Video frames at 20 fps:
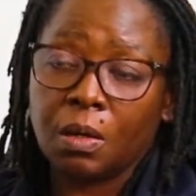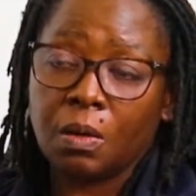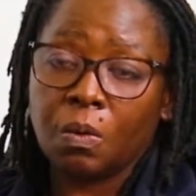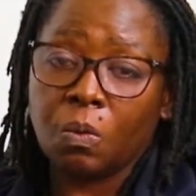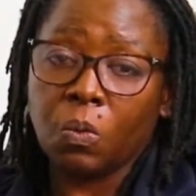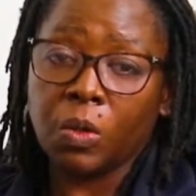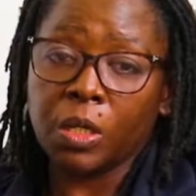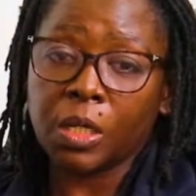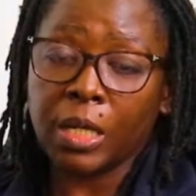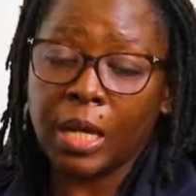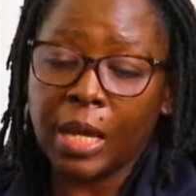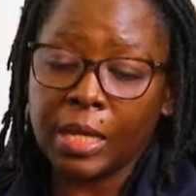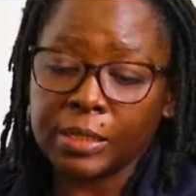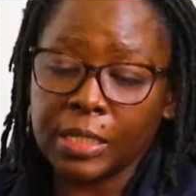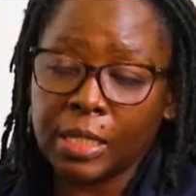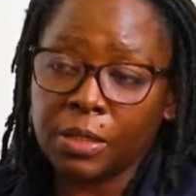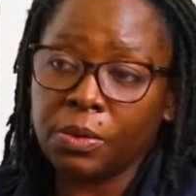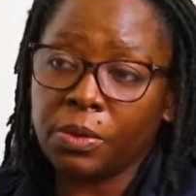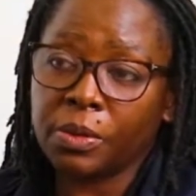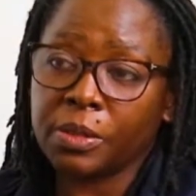we
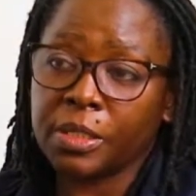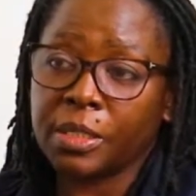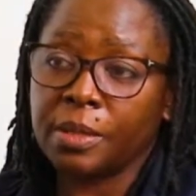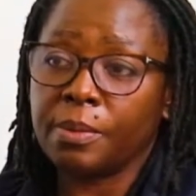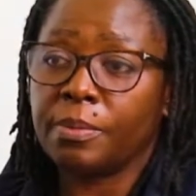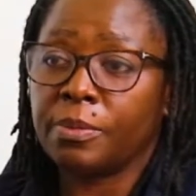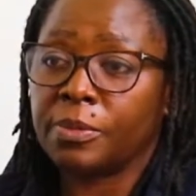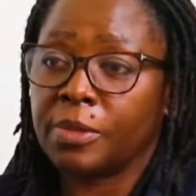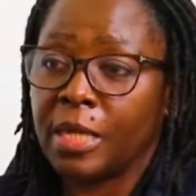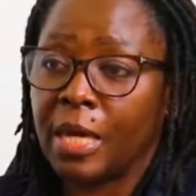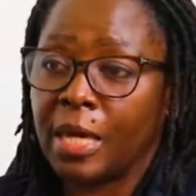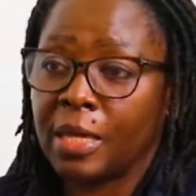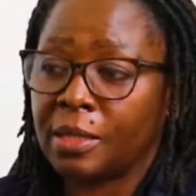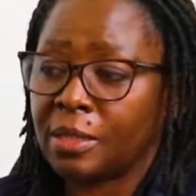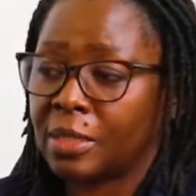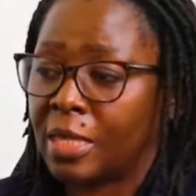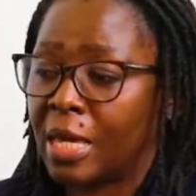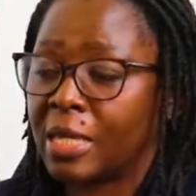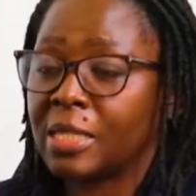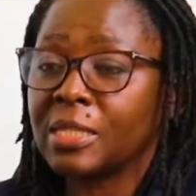catalog them, they're
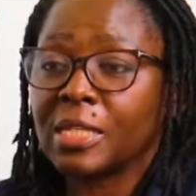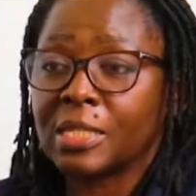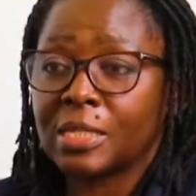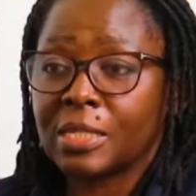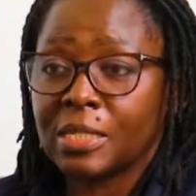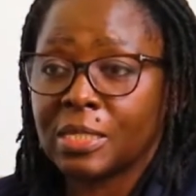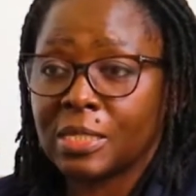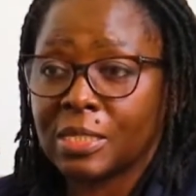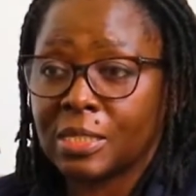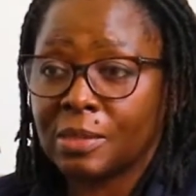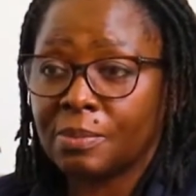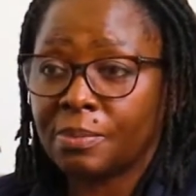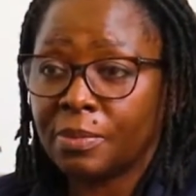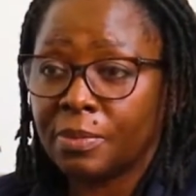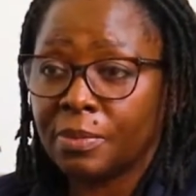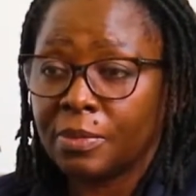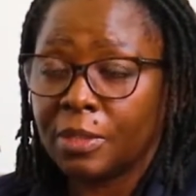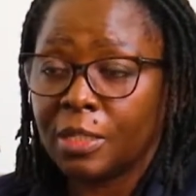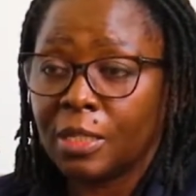in the system.